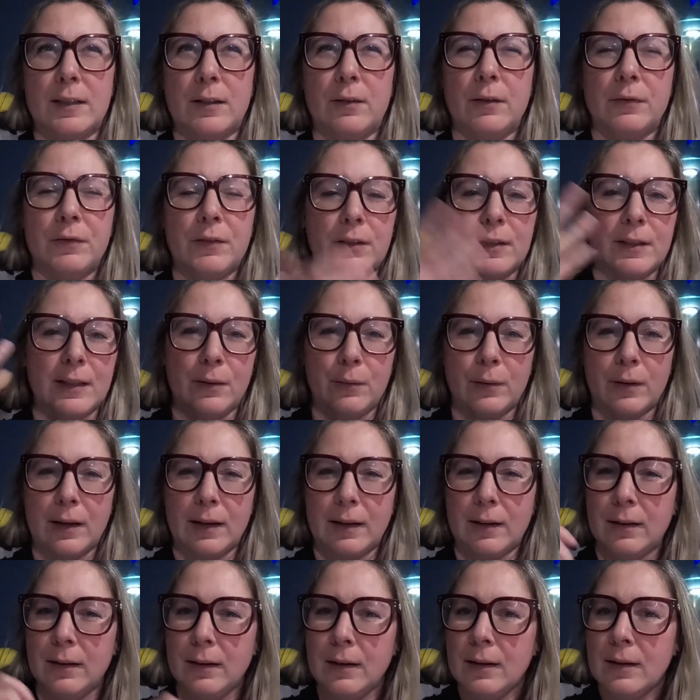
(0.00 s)
I'll have to see when
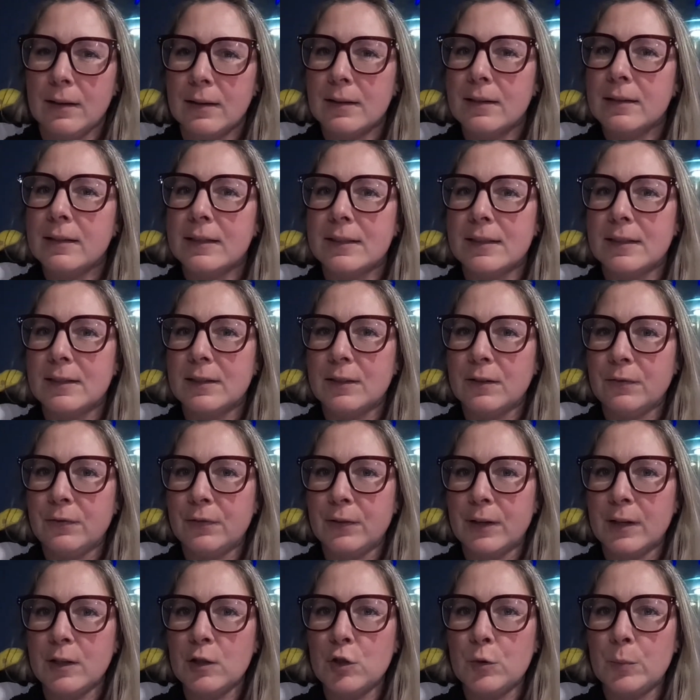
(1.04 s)
I listen to the
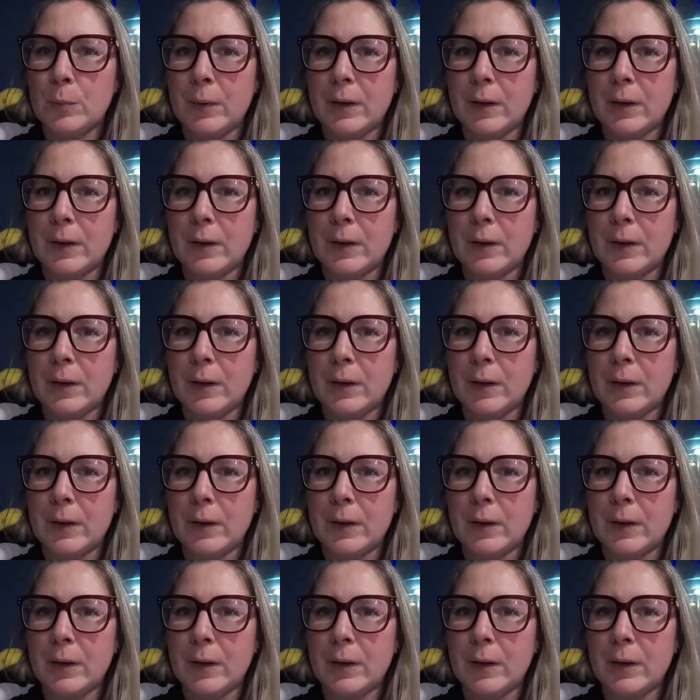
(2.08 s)
footage.